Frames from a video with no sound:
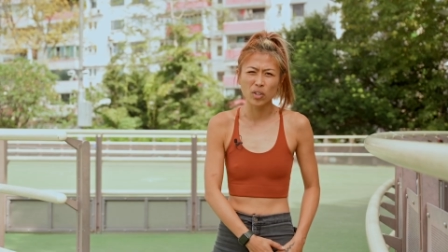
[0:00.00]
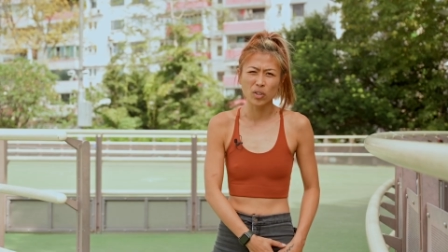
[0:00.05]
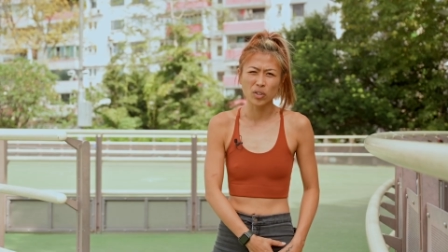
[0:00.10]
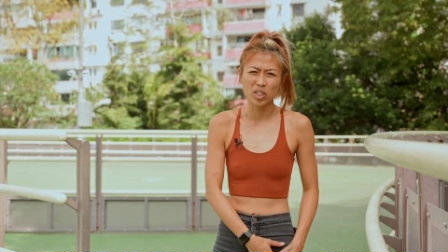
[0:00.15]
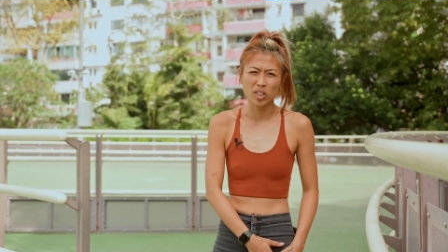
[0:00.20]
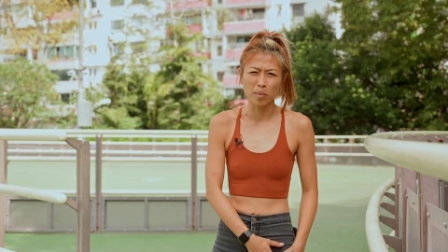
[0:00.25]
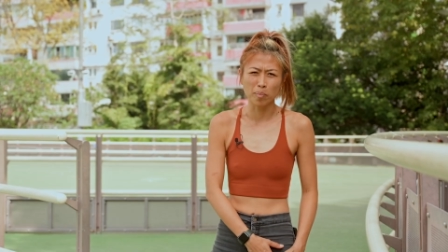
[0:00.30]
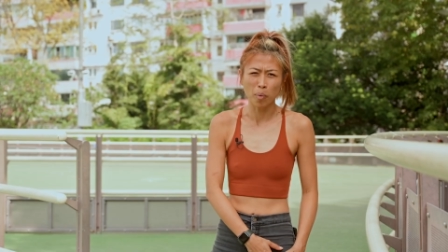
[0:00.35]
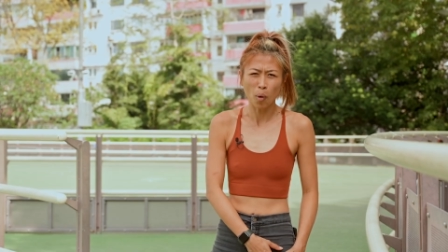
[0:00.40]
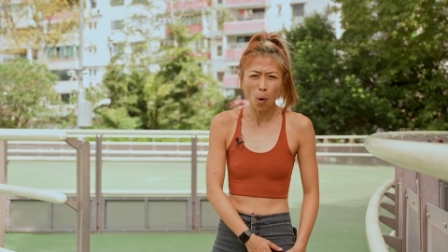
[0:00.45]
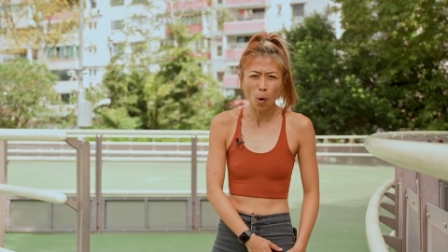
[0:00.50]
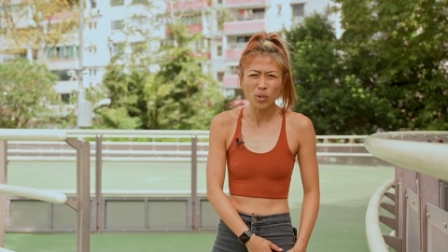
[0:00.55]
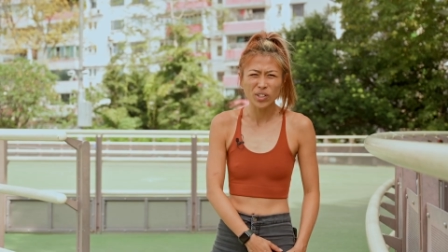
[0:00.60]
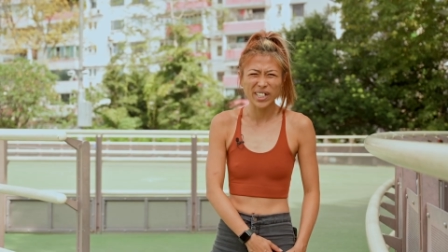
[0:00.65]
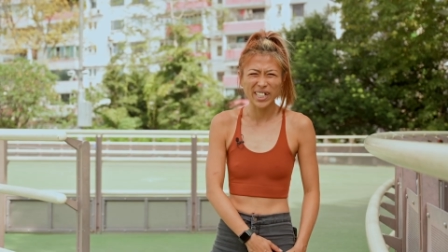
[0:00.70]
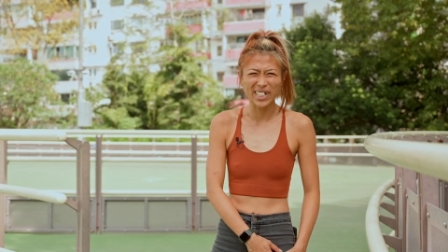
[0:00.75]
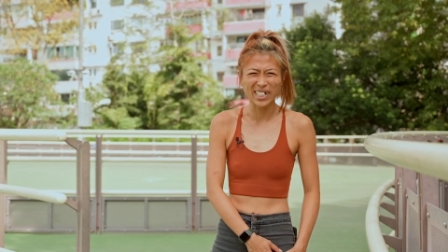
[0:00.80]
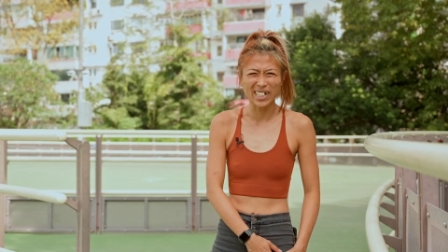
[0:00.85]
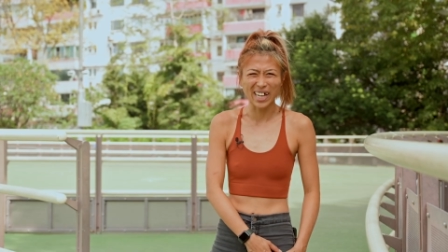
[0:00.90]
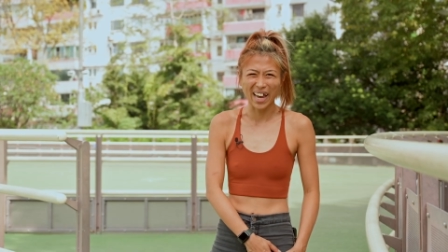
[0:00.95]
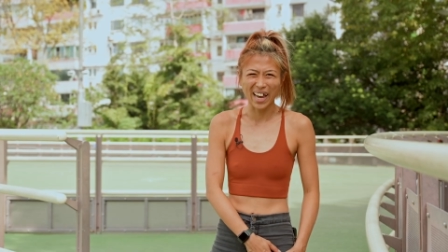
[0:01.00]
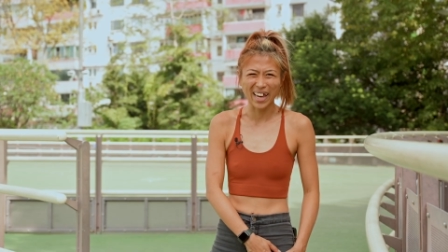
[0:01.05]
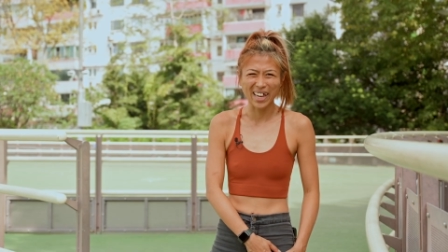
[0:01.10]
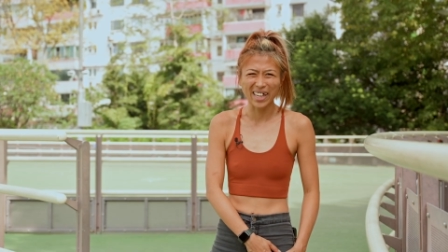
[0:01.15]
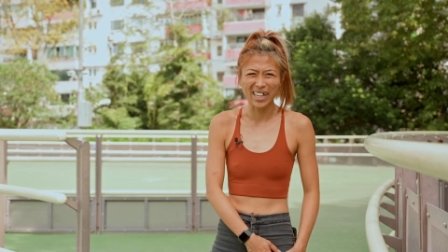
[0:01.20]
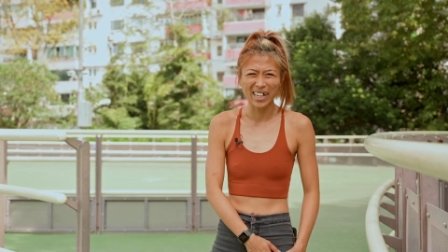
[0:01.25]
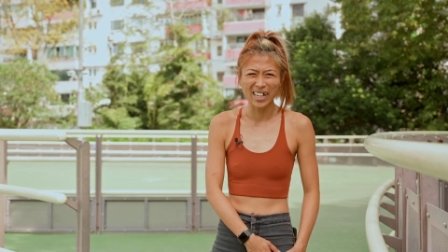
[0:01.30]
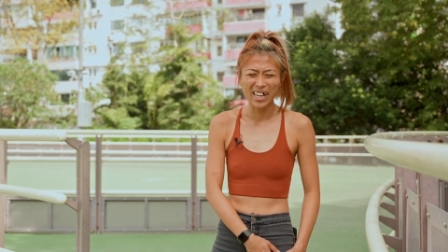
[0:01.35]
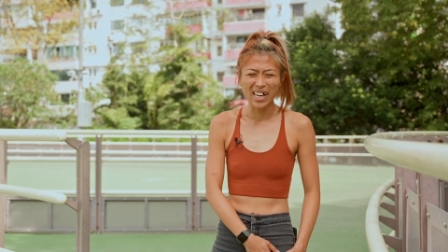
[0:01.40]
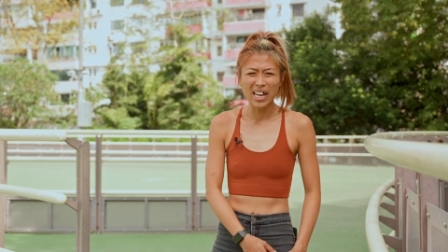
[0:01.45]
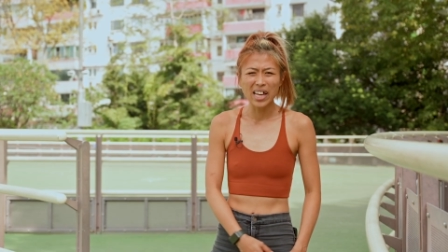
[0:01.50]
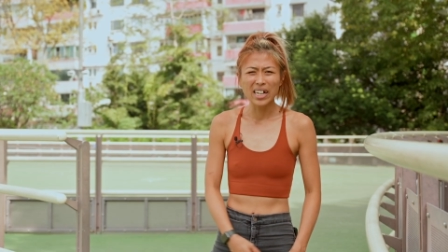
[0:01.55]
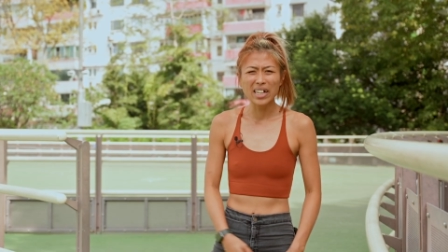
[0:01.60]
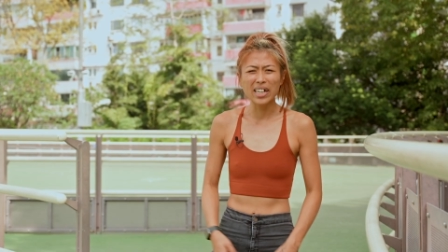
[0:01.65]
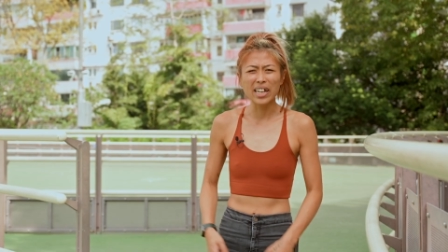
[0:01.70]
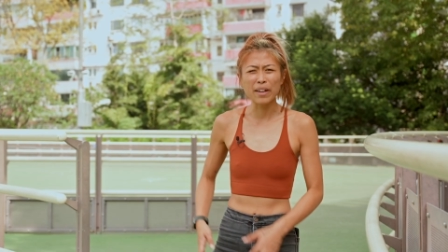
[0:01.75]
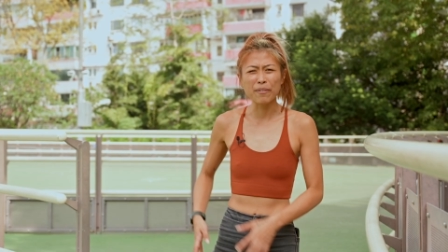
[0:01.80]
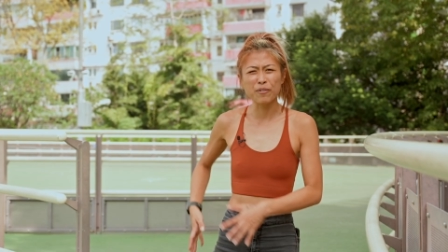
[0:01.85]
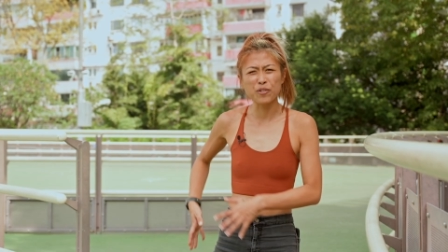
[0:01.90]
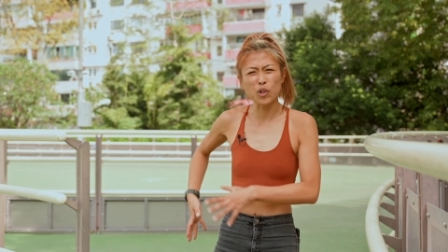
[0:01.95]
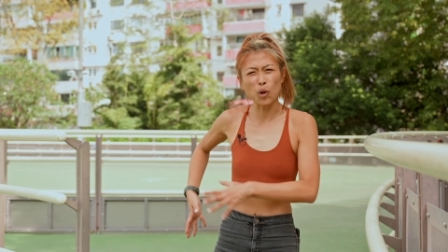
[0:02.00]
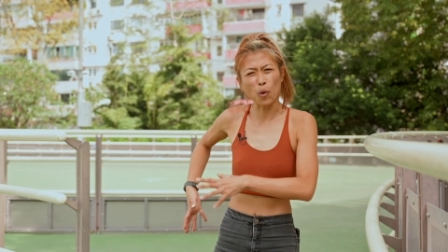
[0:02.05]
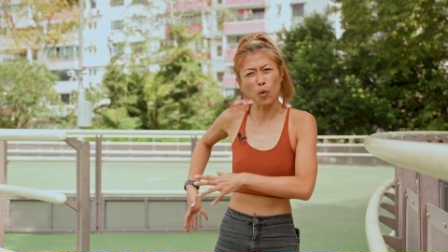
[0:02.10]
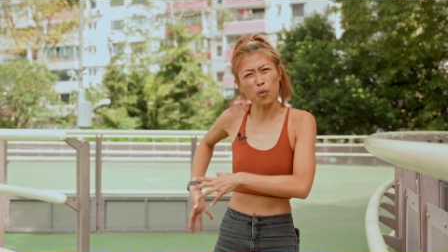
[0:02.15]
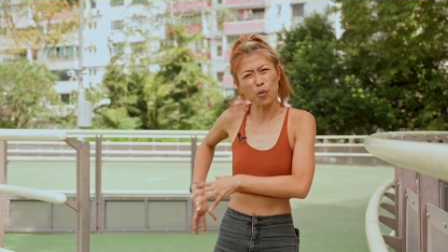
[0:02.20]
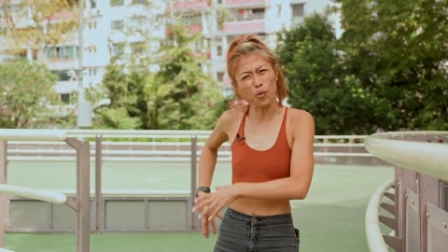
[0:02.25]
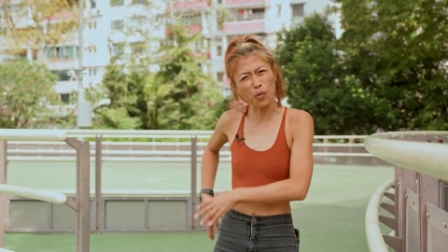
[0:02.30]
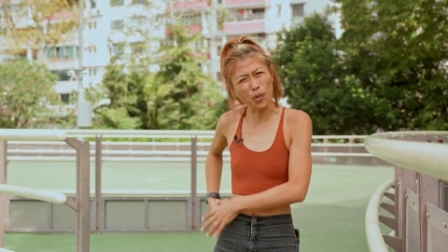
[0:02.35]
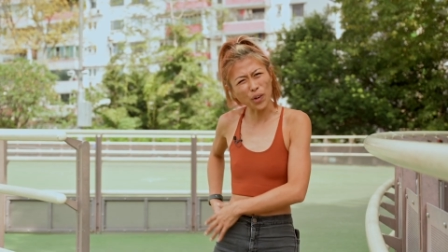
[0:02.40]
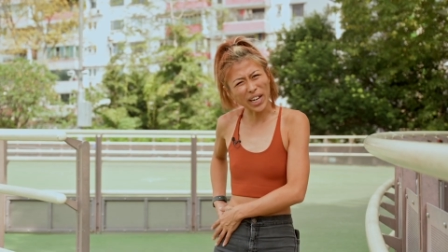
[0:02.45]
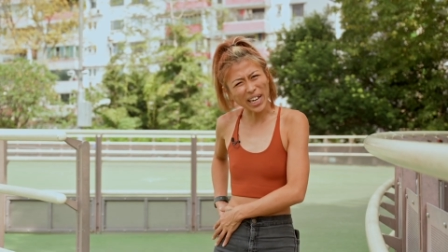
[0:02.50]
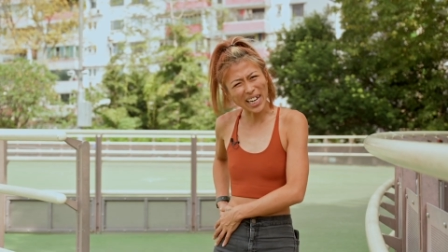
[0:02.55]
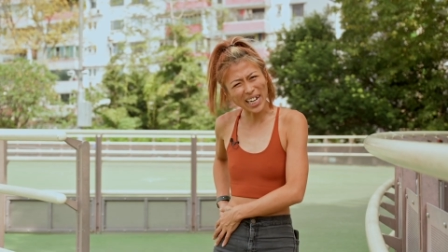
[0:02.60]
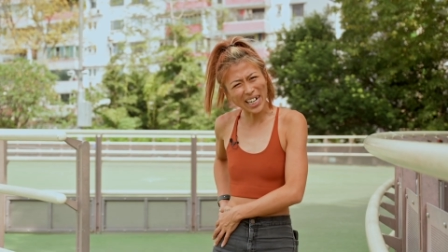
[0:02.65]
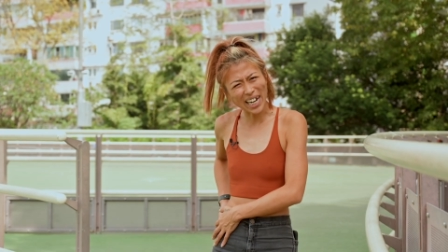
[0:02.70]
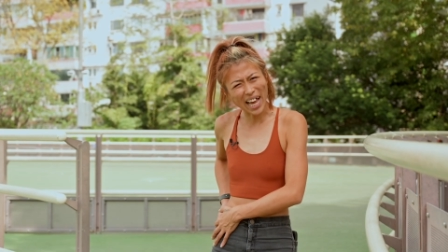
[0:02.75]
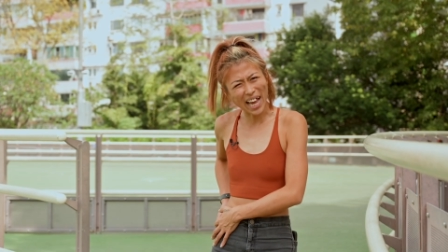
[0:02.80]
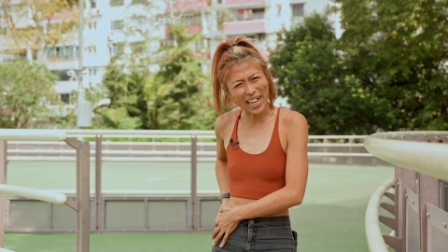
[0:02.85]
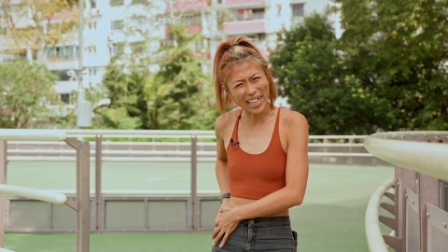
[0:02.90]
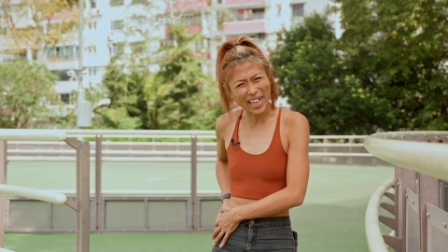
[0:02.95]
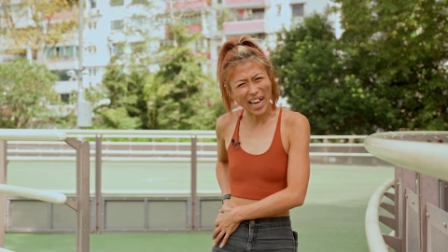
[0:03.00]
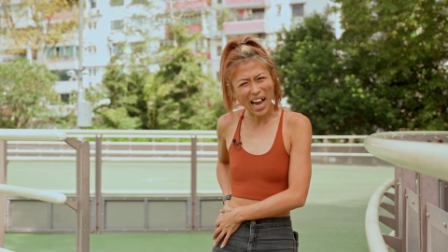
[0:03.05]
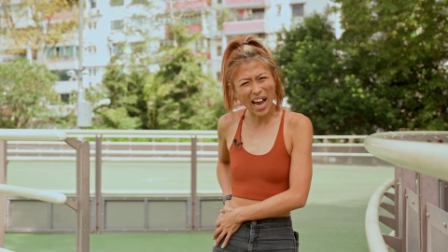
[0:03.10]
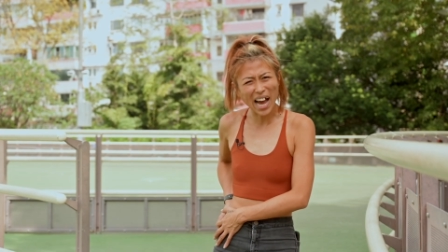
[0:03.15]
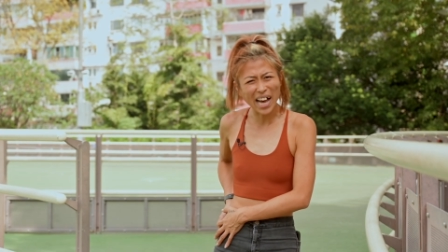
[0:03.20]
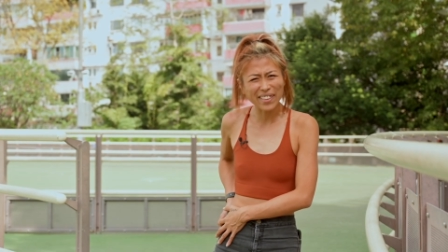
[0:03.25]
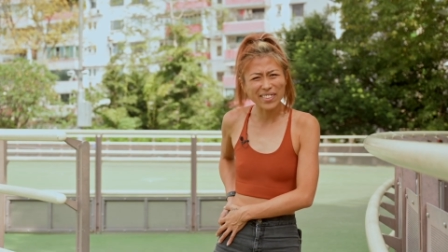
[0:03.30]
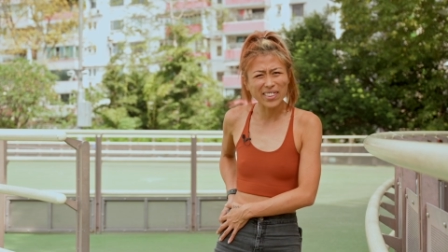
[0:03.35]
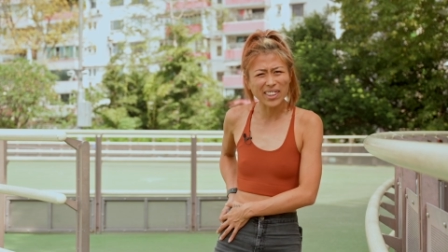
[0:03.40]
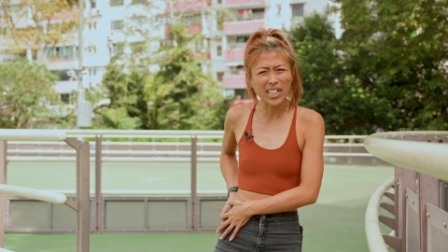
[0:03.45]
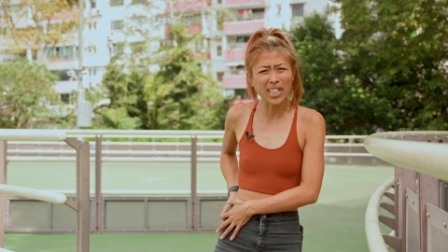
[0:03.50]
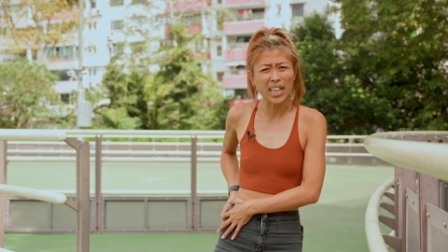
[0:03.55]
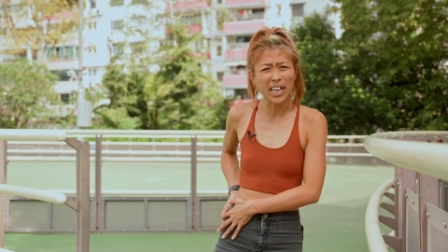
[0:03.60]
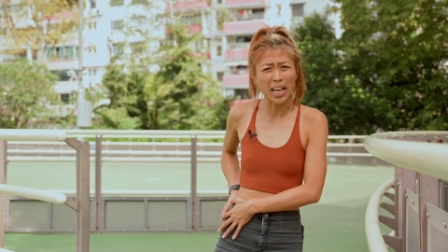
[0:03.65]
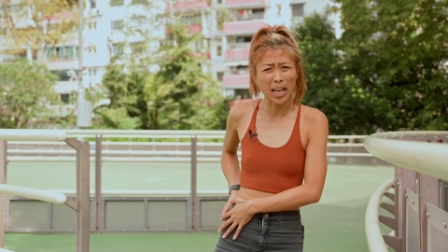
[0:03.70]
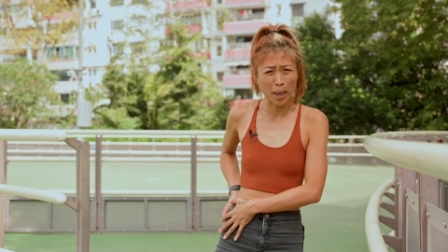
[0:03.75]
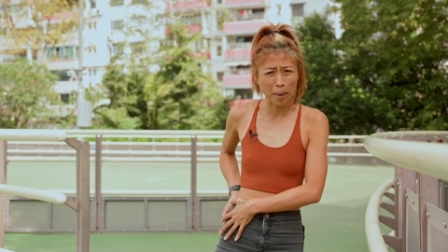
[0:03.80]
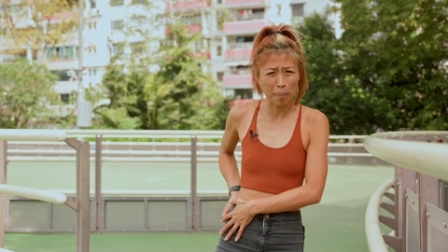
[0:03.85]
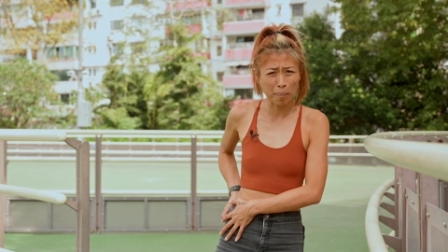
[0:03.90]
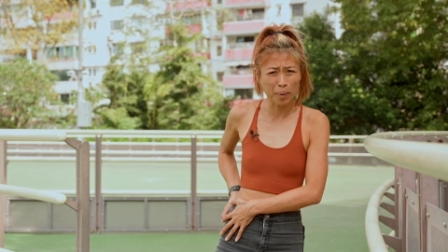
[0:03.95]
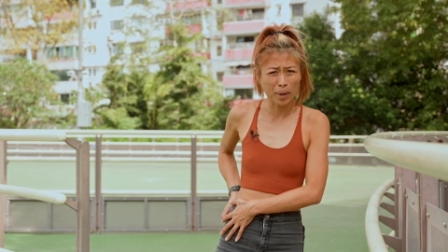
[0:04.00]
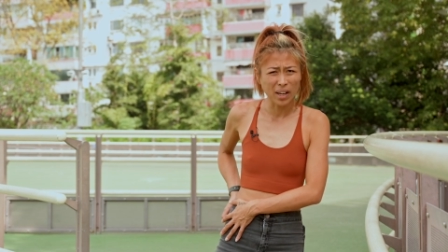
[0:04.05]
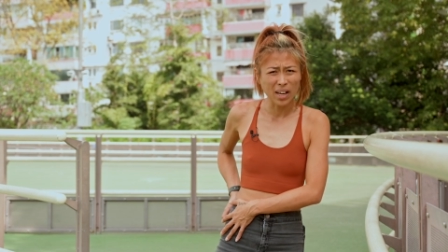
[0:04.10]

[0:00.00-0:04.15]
your supporting leg, lift your free leg at the hip,